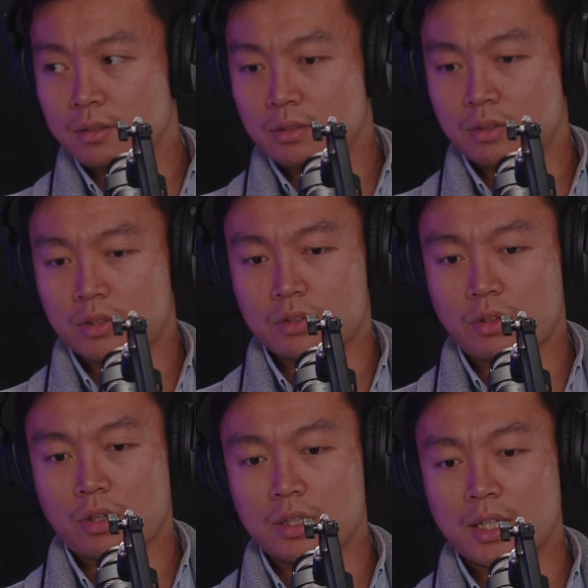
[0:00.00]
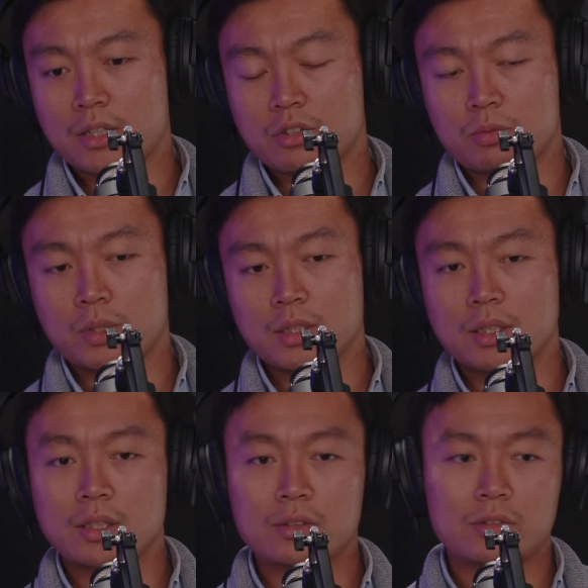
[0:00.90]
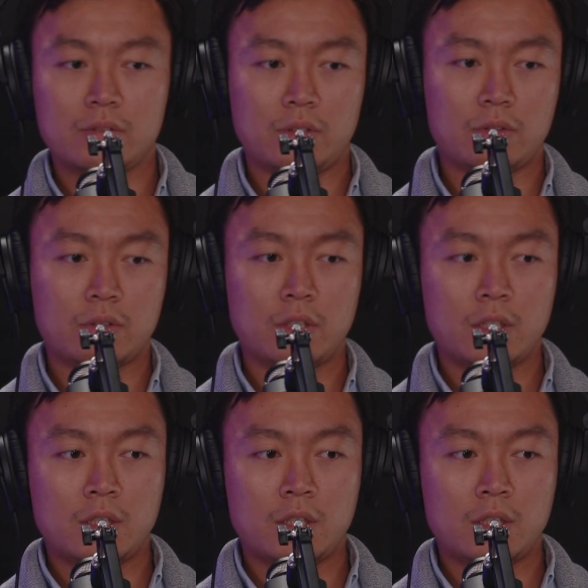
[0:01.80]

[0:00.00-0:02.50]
So I just thought that's just what it is, you know.